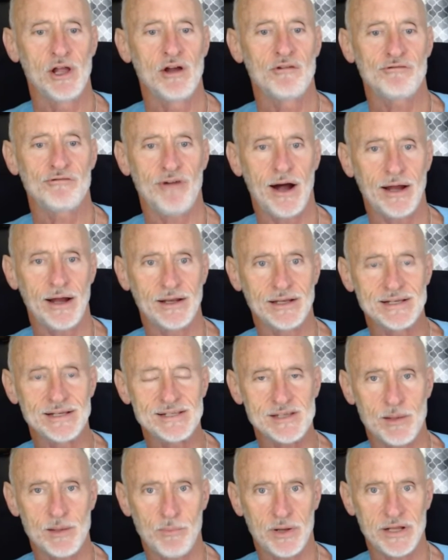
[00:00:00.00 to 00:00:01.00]
Finally,
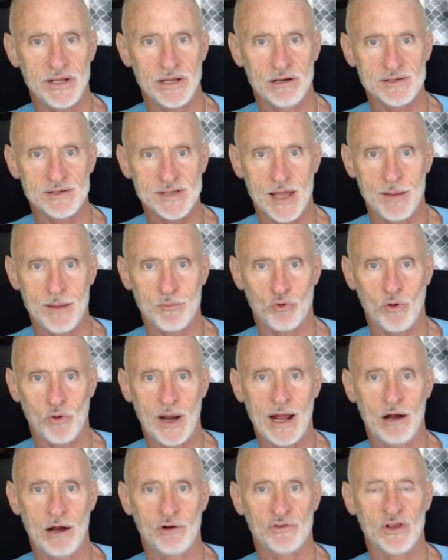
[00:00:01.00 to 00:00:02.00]
somebody else came
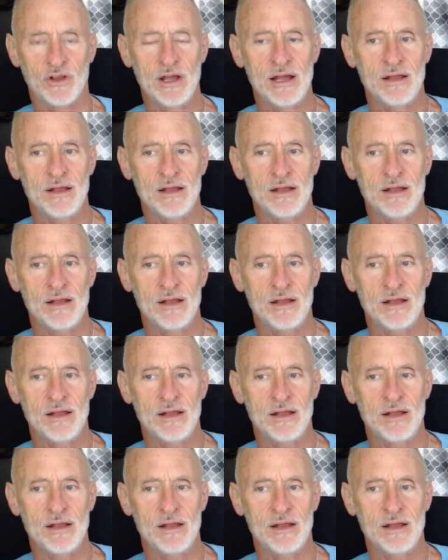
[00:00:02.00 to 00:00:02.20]
around